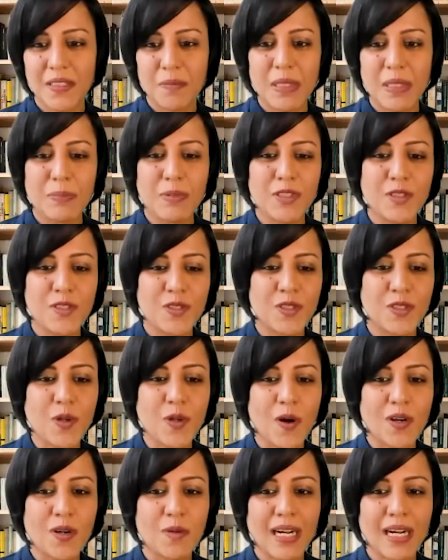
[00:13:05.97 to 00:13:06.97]
people used to
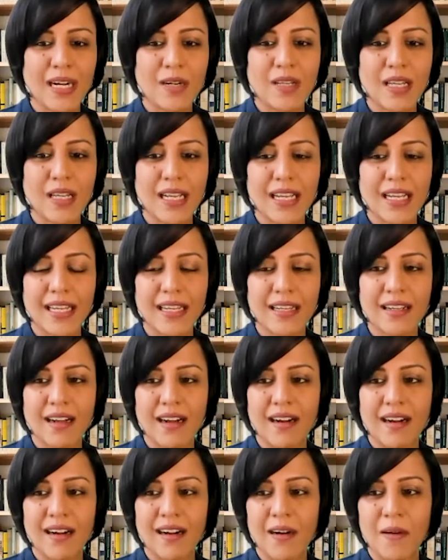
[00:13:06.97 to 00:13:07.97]
talk about like
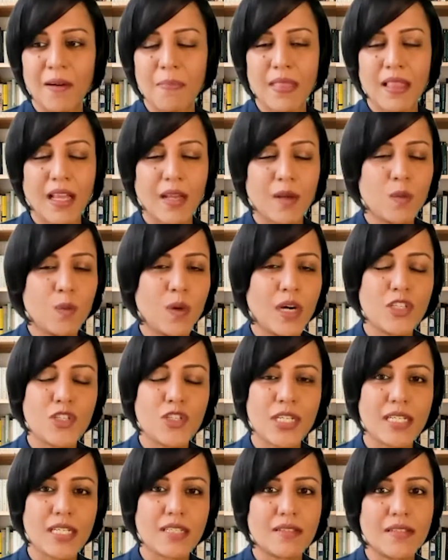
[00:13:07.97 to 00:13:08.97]

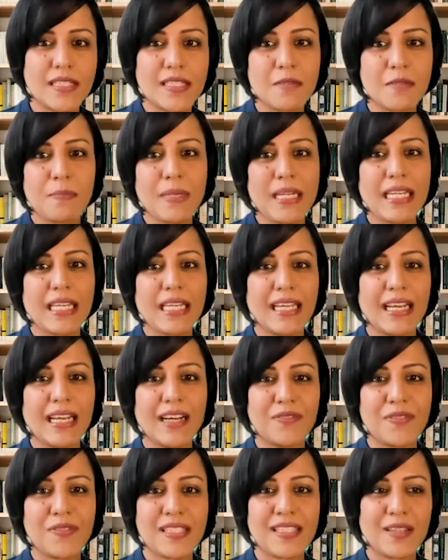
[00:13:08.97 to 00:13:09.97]
one-sheeters and
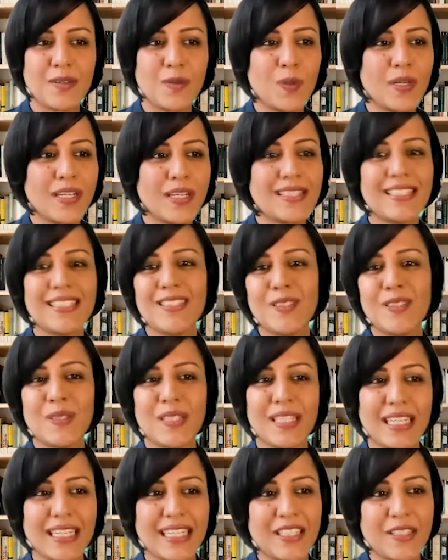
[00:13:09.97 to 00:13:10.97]
PDFs and what does it
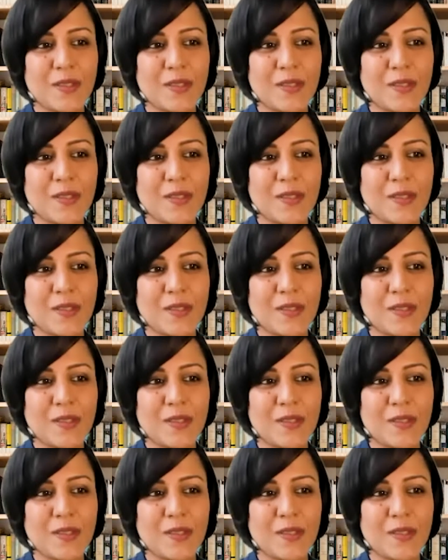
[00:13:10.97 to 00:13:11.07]
look like,